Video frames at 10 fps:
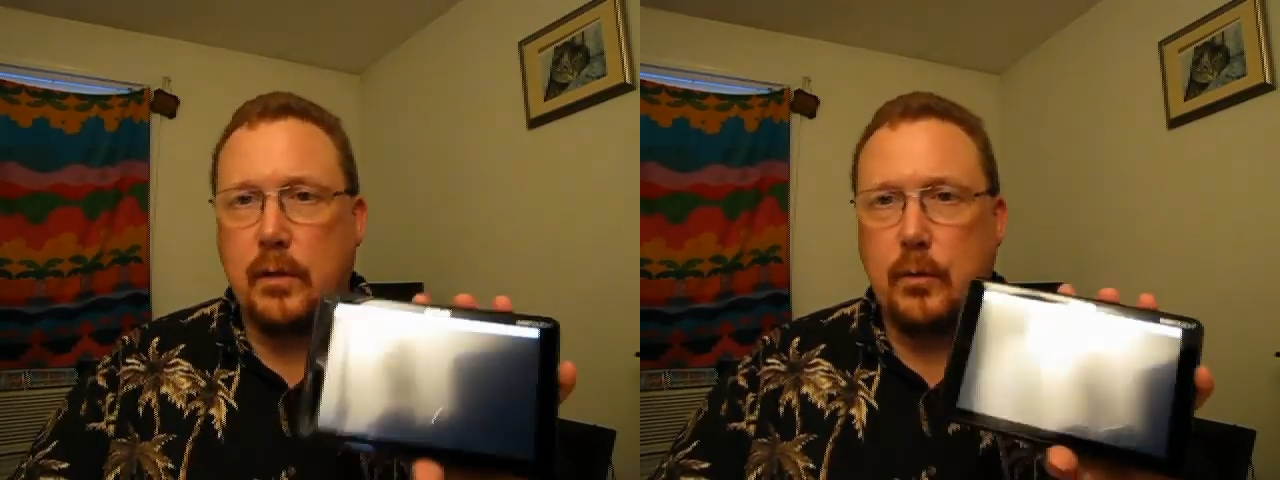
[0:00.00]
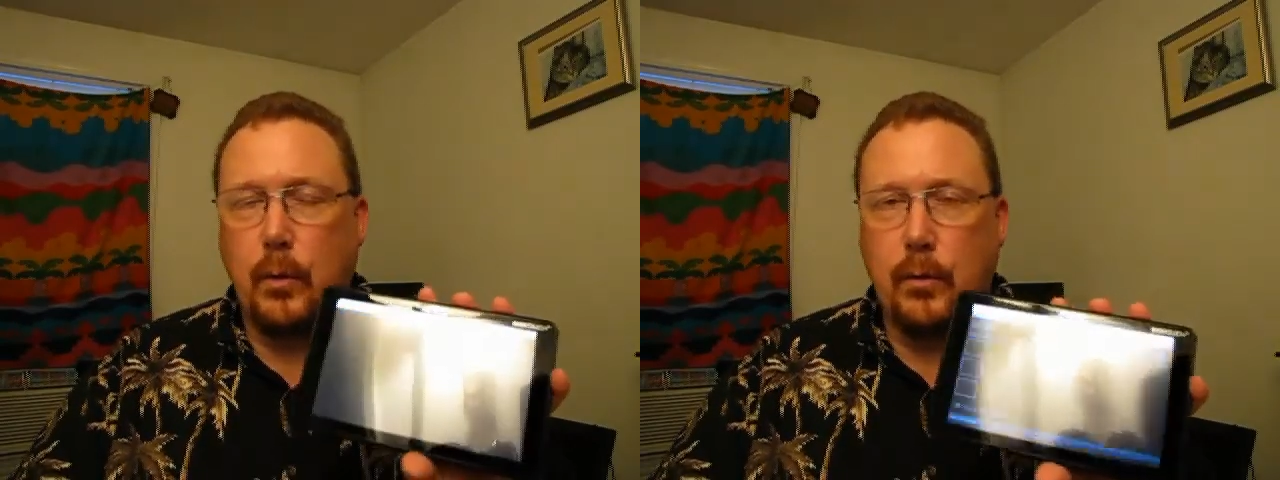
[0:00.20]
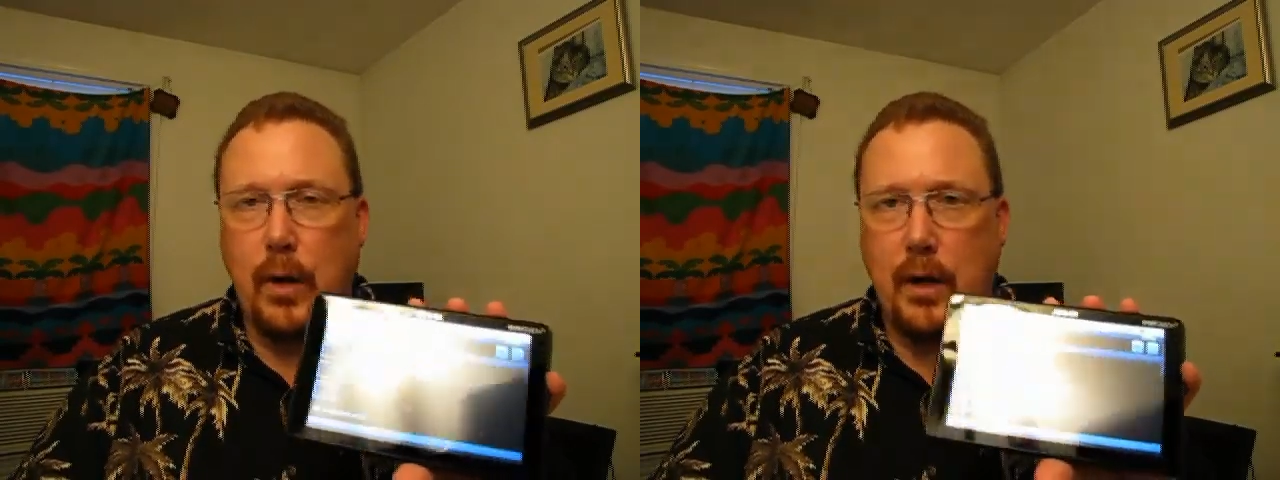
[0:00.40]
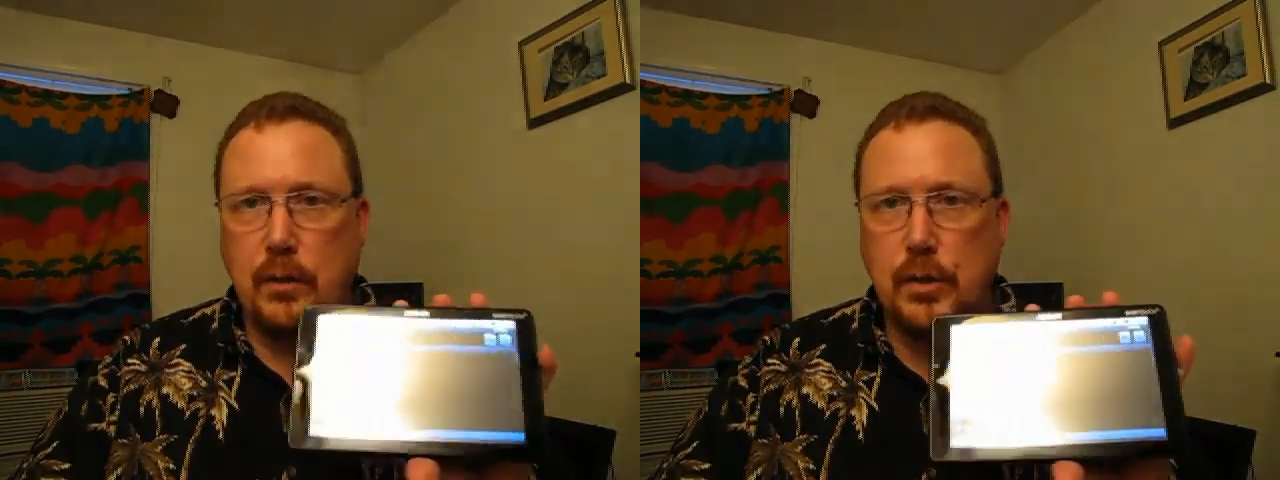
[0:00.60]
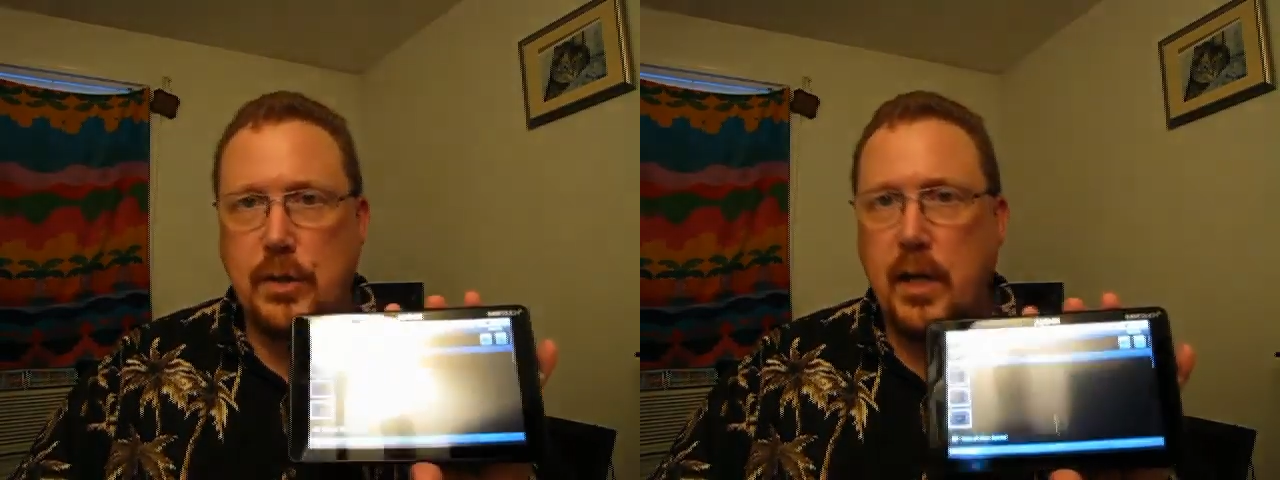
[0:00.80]
I
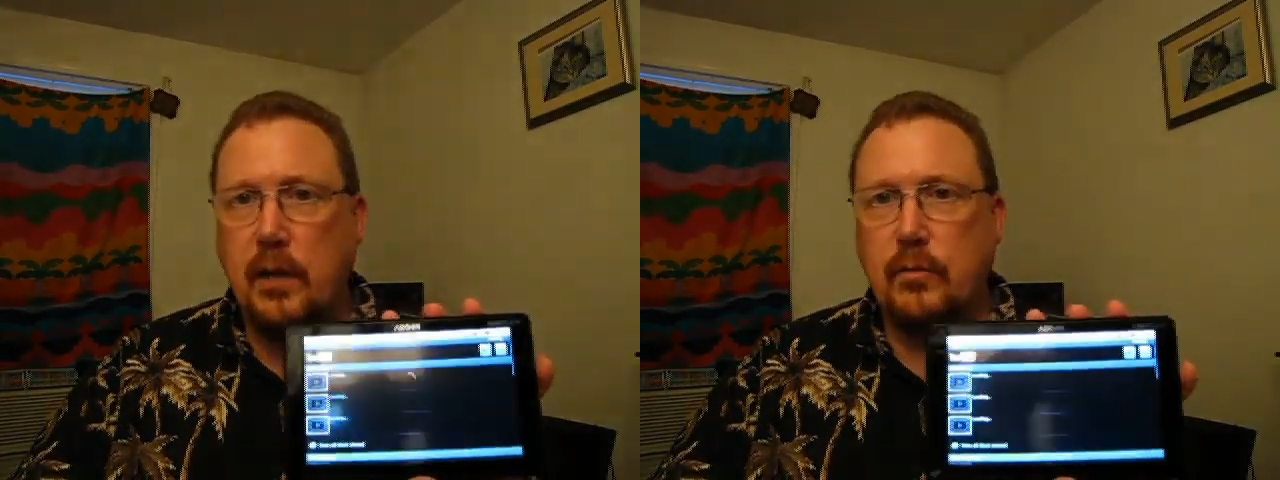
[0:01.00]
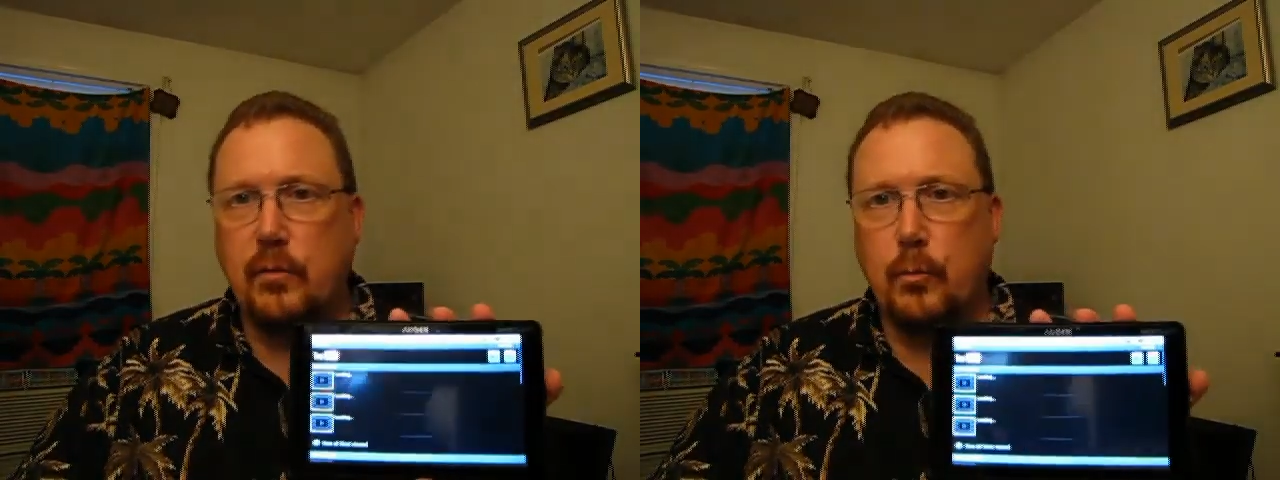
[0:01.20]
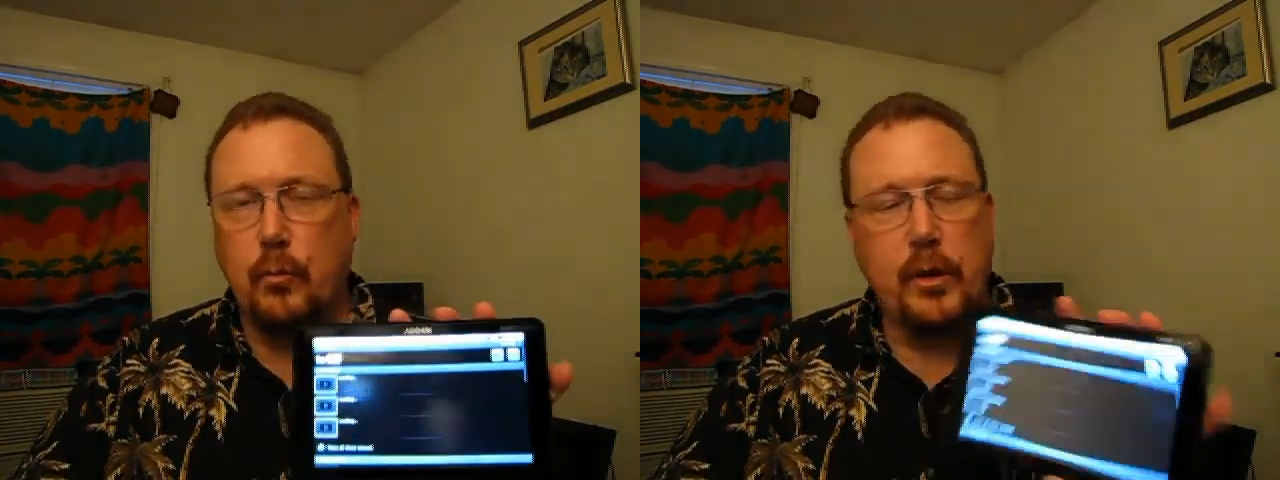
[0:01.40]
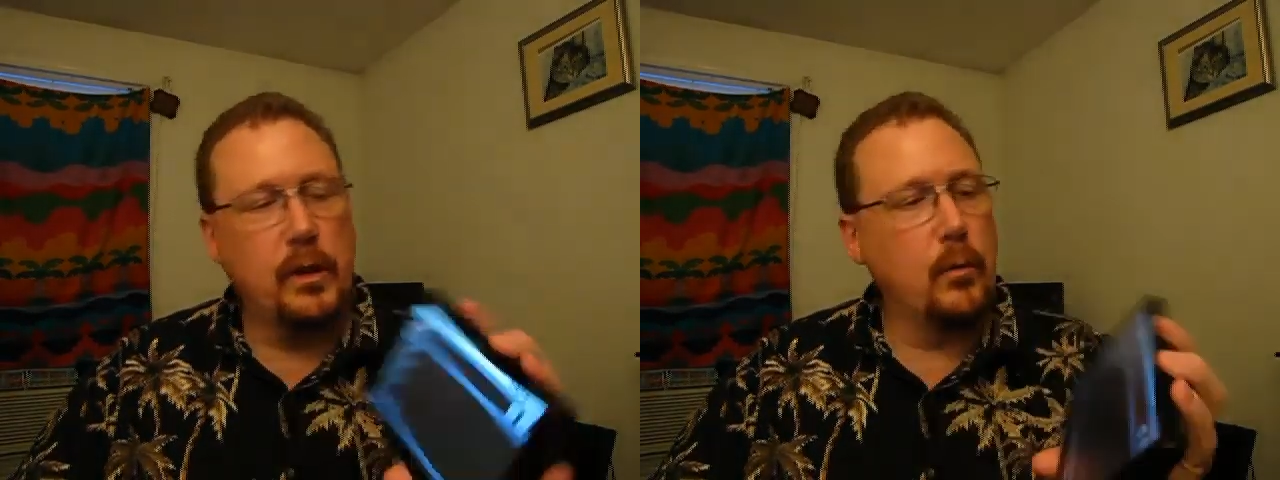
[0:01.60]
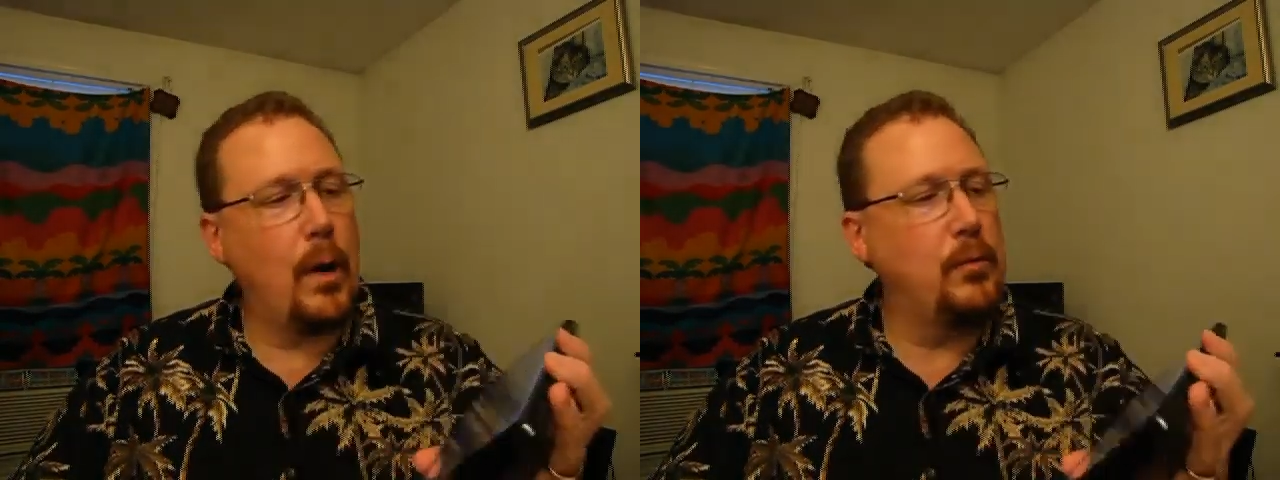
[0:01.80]
understand from reading
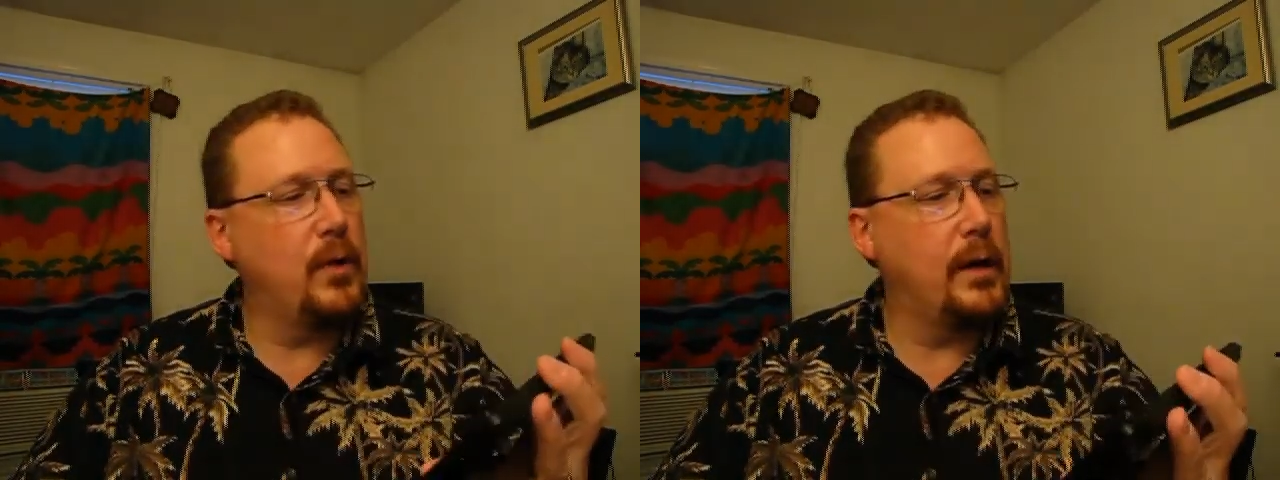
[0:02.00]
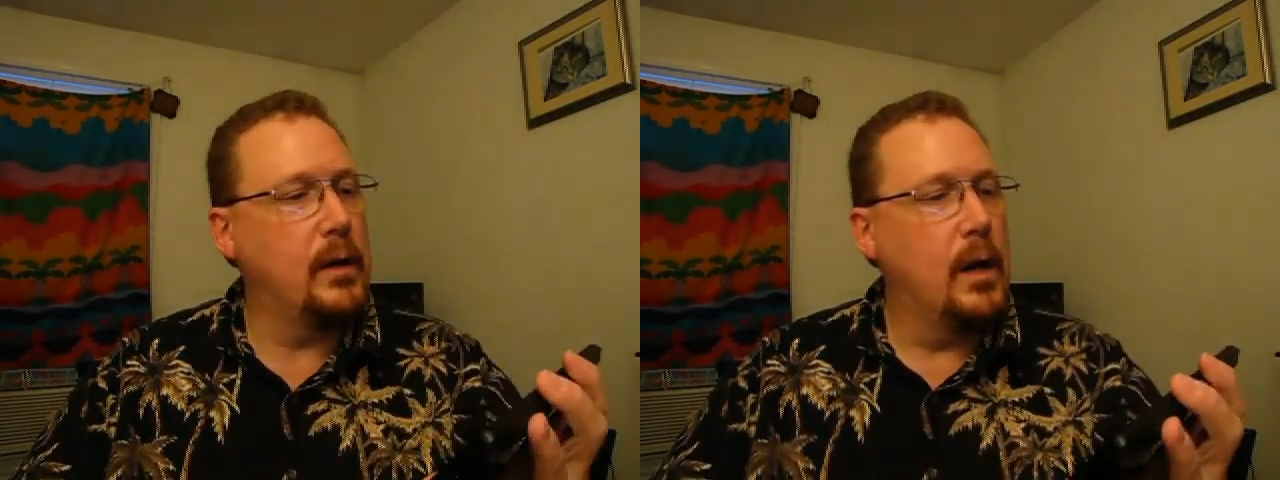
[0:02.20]
the website,